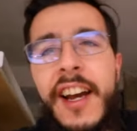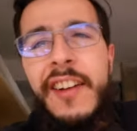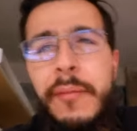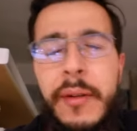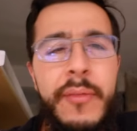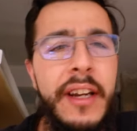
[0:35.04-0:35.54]

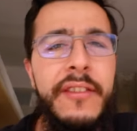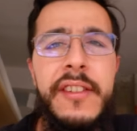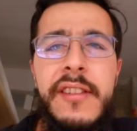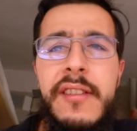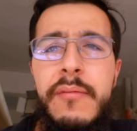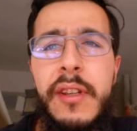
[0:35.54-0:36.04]
of my
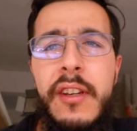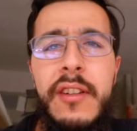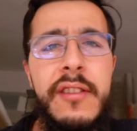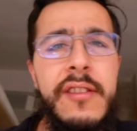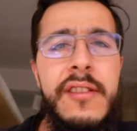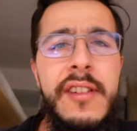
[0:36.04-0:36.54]
breakfast
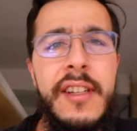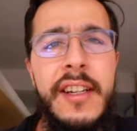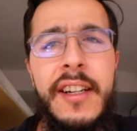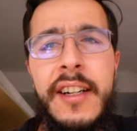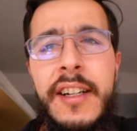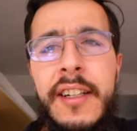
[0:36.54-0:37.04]
because
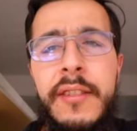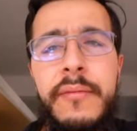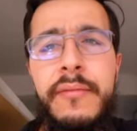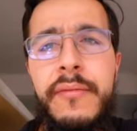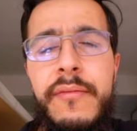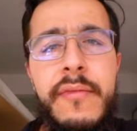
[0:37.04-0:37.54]

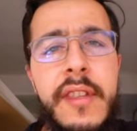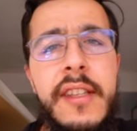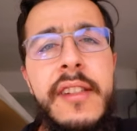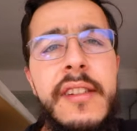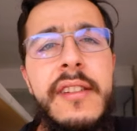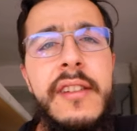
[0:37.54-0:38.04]

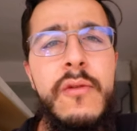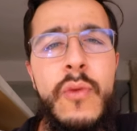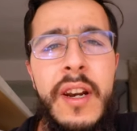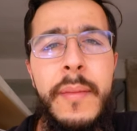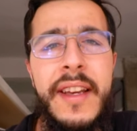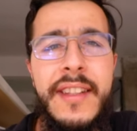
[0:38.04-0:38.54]
this is
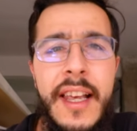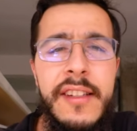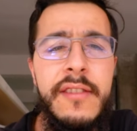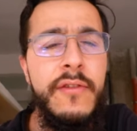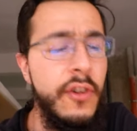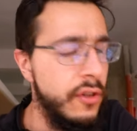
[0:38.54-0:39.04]
one of my
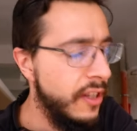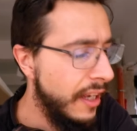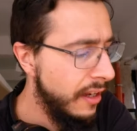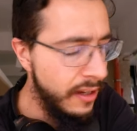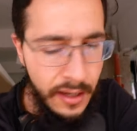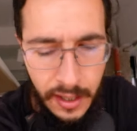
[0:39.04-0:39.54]
tasks for
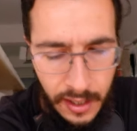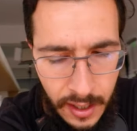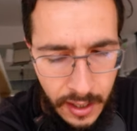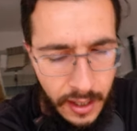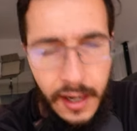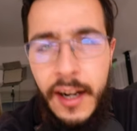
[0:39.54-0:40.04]
today.
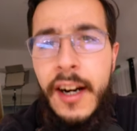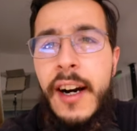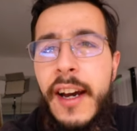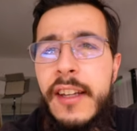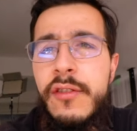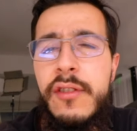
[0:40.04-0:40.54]

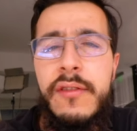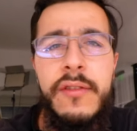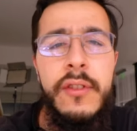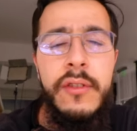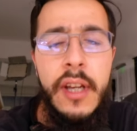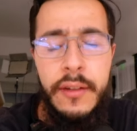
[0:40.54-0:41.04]
I
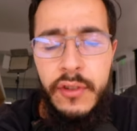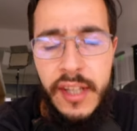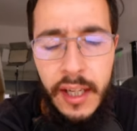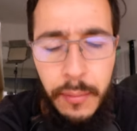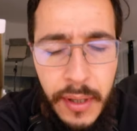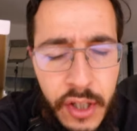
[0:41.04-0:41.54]
have to
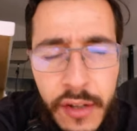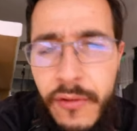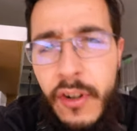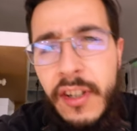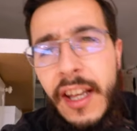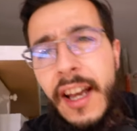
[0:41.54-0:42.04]
take a picture
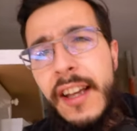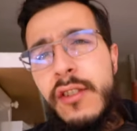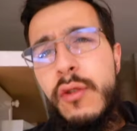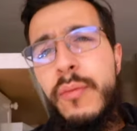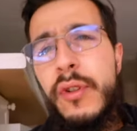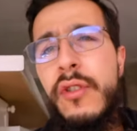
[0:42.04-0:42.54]
for the
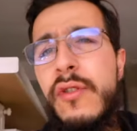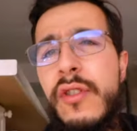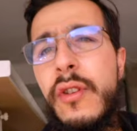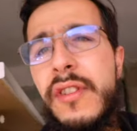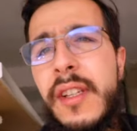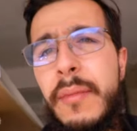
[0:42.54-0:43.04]
guys to produce
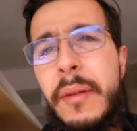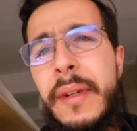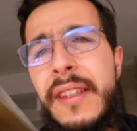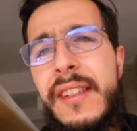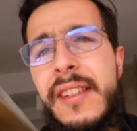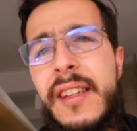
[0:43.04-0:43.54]
those
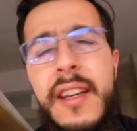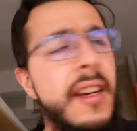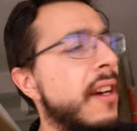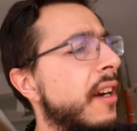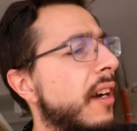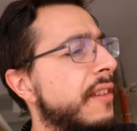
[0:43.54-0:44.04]
supplements.
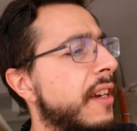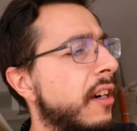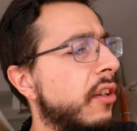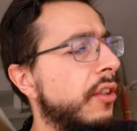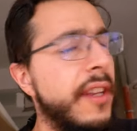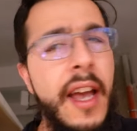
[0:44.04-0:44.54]
They're
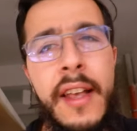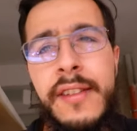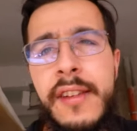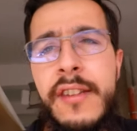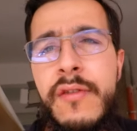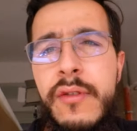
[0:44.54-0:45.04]
called
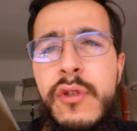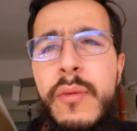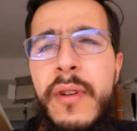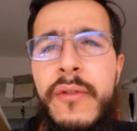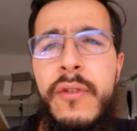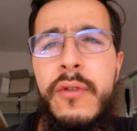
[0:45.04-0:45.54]
ancestral
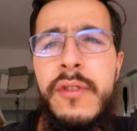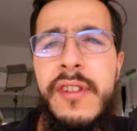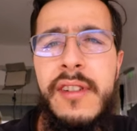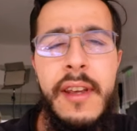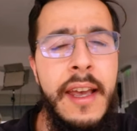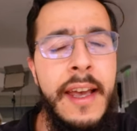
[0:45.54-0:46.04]

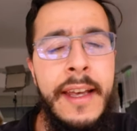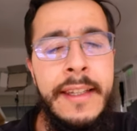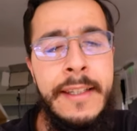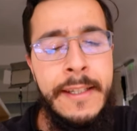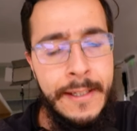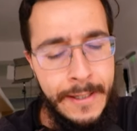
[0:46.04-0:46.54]
superfoods,
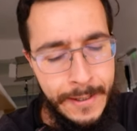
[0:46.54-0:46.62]
and